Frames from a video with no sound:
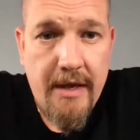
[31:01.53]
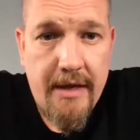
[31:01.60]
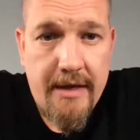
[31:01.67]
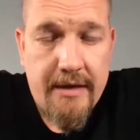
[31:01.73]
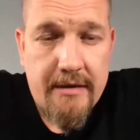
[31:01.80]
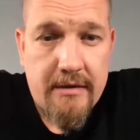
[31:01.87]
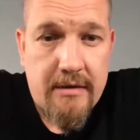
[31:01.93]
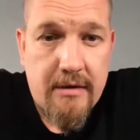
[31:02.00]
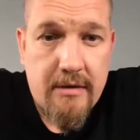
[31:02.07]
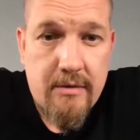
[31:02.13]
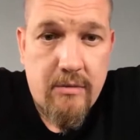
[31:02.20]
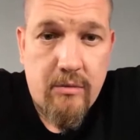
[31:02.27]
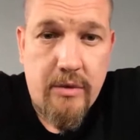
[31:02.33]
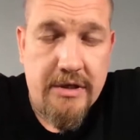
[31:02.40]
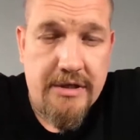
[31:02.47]
And
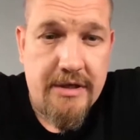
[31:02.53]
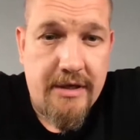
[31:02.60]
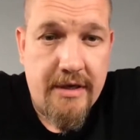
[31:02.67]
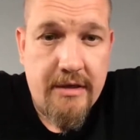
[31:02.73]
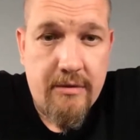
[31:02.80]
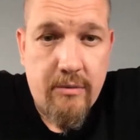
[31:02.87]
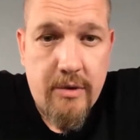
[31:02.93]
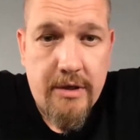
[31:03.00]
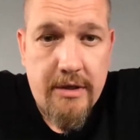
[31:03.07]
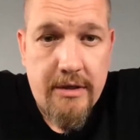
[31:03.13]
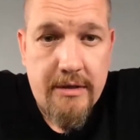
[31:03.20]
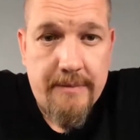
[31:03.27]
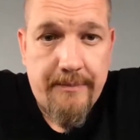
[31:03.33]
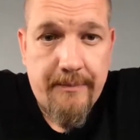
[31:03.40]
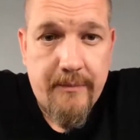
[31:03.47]
once again,
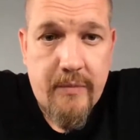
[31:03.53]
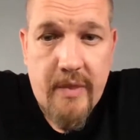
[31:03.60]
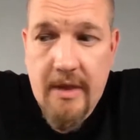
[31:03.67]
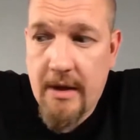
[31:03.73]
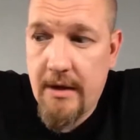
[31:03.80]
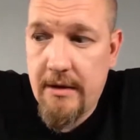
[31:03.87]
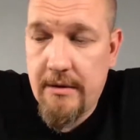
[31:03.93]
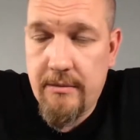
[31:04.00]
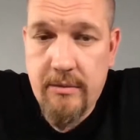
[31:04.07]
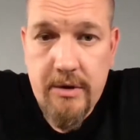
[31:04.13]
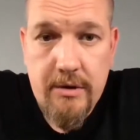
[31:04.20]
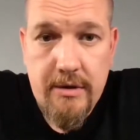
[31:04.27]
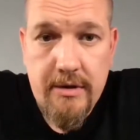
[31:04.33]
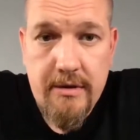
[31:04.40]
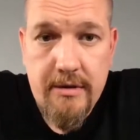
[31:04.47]
we're
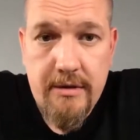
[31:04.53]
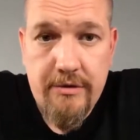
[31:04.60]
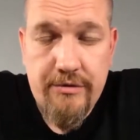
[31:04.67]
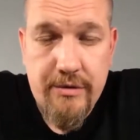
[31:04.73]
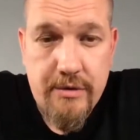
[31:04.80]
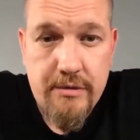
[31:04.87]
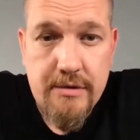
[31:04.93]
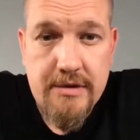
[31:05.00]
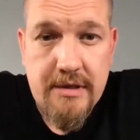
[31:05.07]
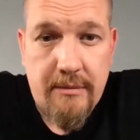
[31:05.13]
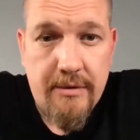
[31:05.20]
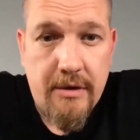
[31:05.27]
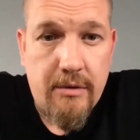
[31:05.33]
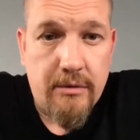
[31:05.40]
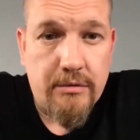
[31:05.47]
gonna introduce
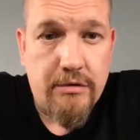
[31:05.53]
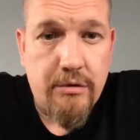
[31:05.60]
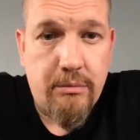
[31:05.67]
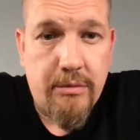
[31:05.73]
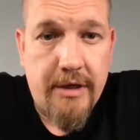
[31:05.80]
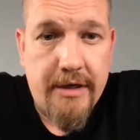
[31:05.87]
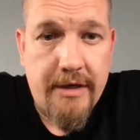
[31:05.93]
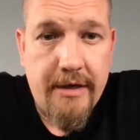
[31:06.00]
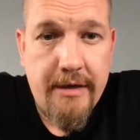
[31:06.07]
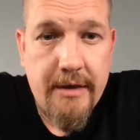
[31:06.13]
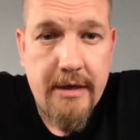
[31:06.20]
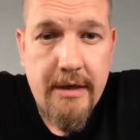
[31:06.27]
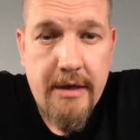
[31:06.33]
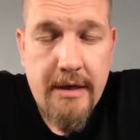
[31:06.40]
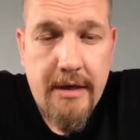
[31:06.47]
something called job mining
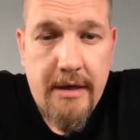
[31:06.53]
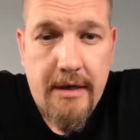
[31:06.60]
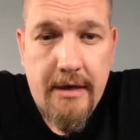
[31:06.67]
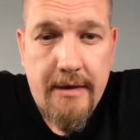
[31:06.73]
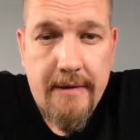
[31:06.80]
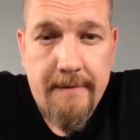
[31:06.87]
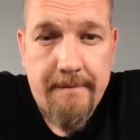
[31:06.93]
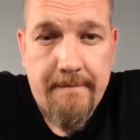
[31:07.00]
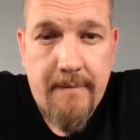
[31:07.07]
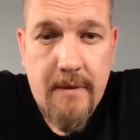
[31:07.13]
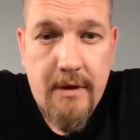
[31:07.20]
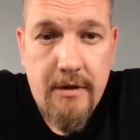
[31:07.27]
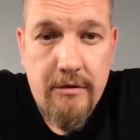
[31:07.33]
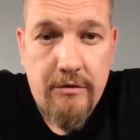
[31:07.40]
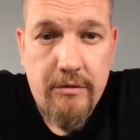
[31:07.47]

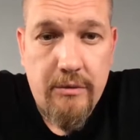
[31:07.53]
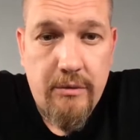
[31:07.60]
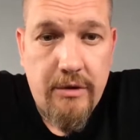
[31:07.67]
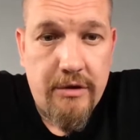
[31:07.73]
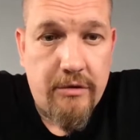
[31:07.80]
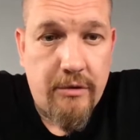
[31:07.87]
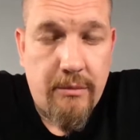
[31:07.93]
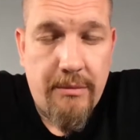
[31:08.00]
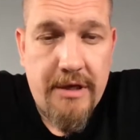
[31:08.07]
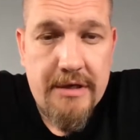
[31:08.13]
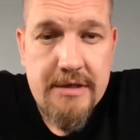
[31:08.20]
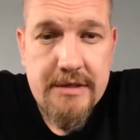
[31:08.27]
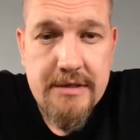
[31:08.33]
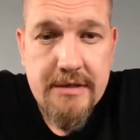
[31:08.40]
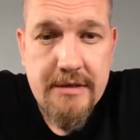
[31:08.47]
into the
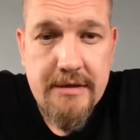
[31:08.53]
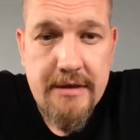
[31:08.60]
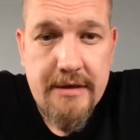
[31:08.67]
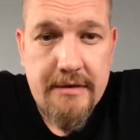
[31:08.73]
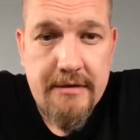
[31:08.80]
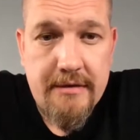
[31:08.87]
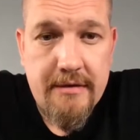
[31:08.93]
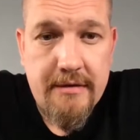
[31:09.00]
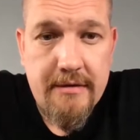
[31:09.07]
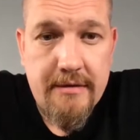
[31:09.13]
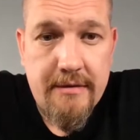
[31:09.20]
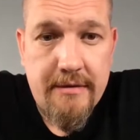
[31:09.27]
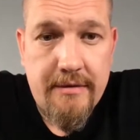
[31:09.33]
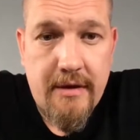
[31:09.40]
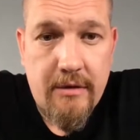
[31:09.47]
mix, and
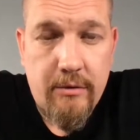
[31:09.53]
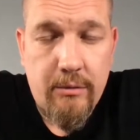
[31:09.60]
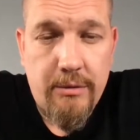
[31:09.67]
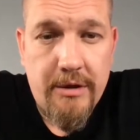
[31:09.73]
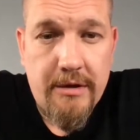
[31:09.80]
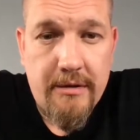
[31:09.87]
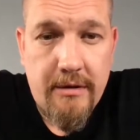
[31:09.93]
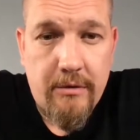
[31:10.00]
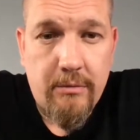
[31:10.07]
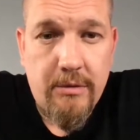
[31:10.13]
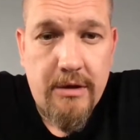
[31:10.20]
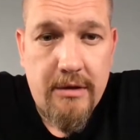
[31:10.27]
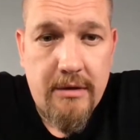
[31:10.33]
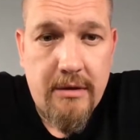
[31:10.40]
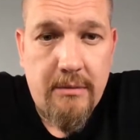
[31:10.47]
that will be
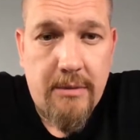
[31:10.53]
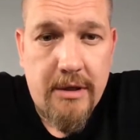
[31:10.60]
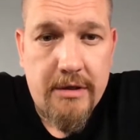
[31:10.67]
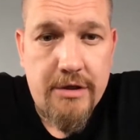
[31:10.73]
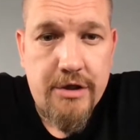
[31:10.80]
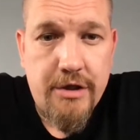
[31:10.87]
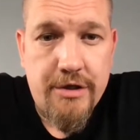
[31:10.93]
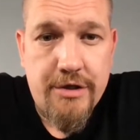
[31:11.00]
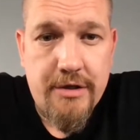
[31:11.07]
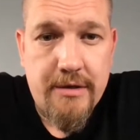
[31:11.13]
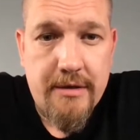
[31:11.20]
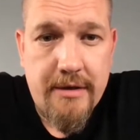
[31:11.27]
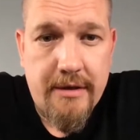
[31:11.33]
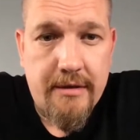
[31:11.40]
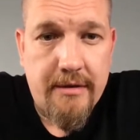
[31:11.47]
a market changer,
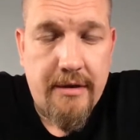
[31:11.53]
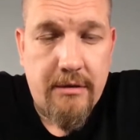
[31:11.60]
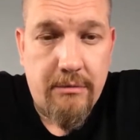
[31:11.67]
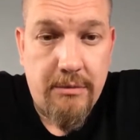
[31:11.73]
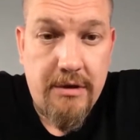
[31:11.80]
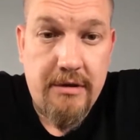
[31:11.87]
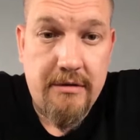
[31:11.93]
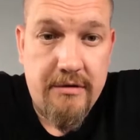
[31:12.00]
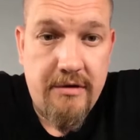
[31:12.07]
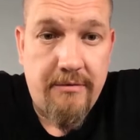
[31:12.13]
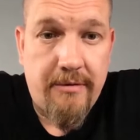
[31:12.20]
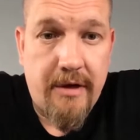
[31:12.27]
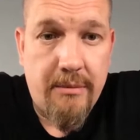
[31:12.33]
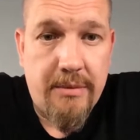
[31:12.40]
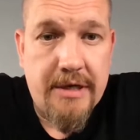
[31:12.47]
and that will be
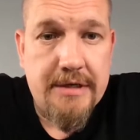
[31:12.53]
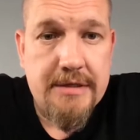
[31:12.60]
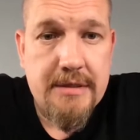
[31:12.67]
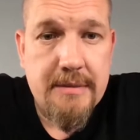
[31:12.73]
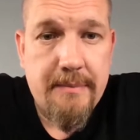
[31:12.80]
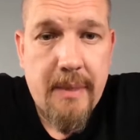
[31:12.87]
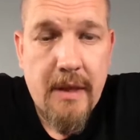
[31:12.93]
DeFi based.